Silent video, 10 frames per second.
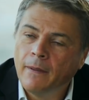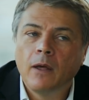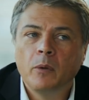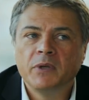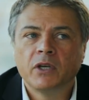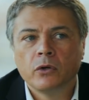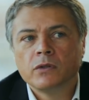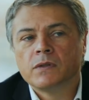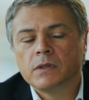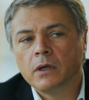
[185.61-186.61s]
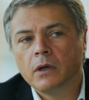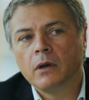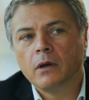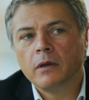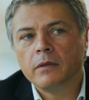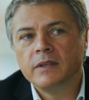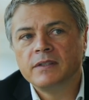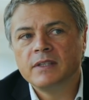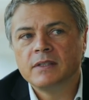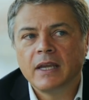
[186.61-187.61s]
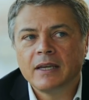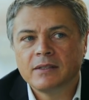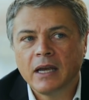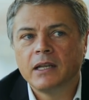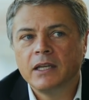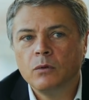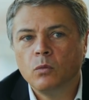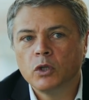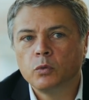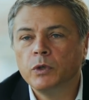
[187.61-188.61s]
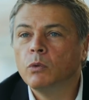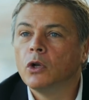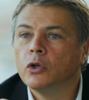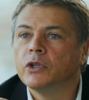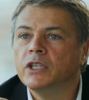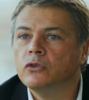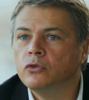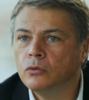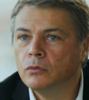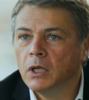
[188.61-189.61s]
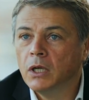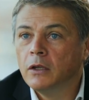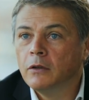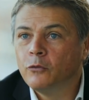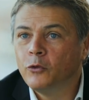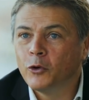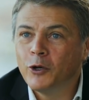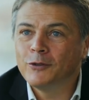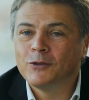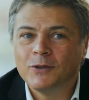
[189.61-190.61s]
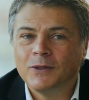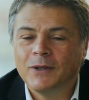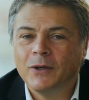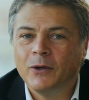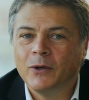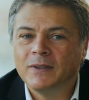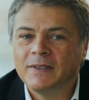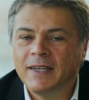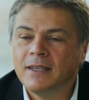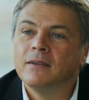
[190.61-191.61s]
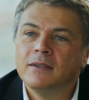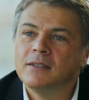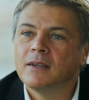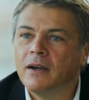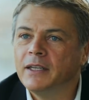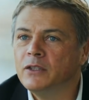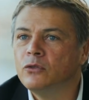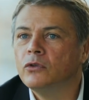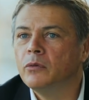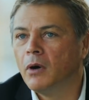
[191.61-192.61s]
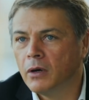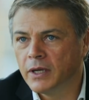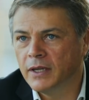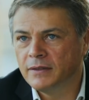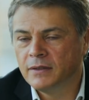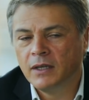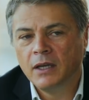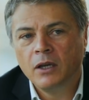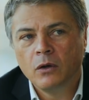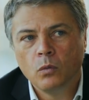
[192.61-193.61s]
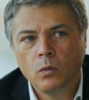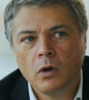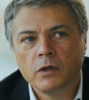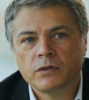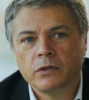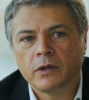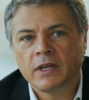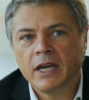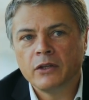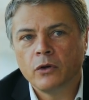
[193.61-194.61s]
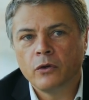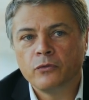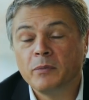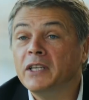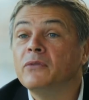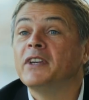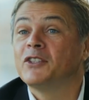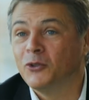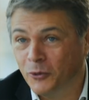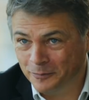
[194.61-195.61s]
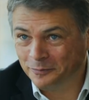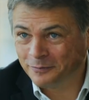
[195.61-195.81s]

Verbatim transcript: Uh, because uh, this is exactly what we were looking to for us, uh, taking this car into the market was a kind of manifesto